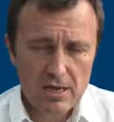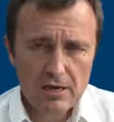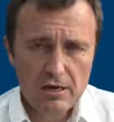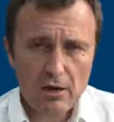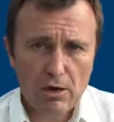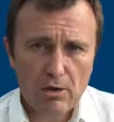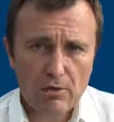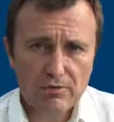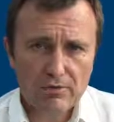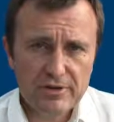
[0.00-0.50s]

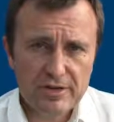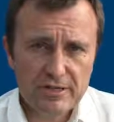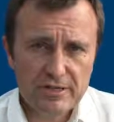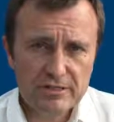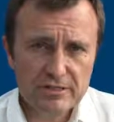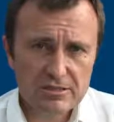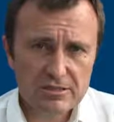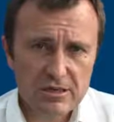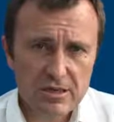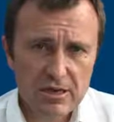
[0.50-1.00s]
Now on the
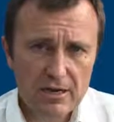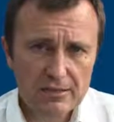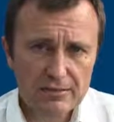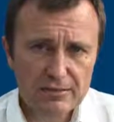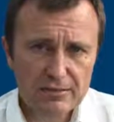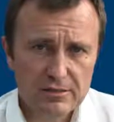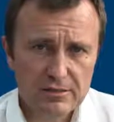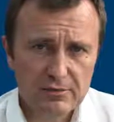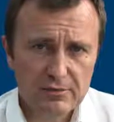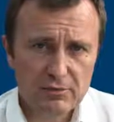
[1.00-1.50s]
next
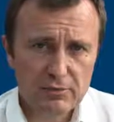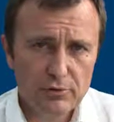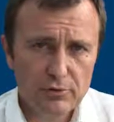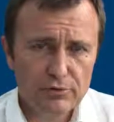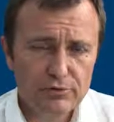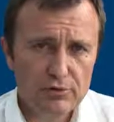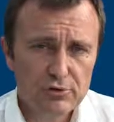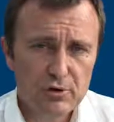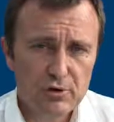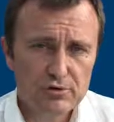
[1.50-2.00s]
slide for
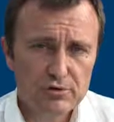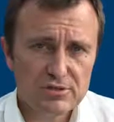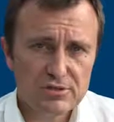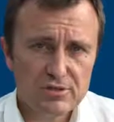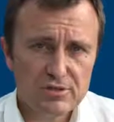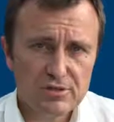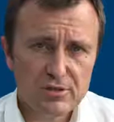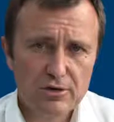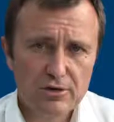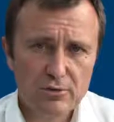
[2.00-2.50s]
you to
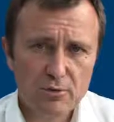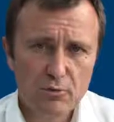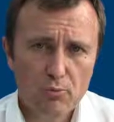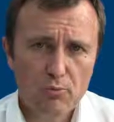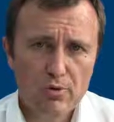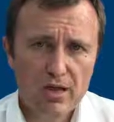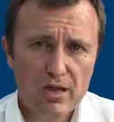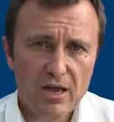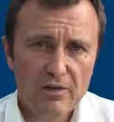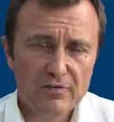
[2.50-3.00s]
consider,
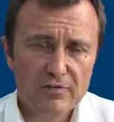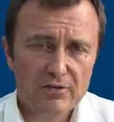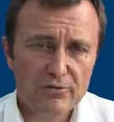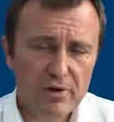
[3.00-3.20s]
we have a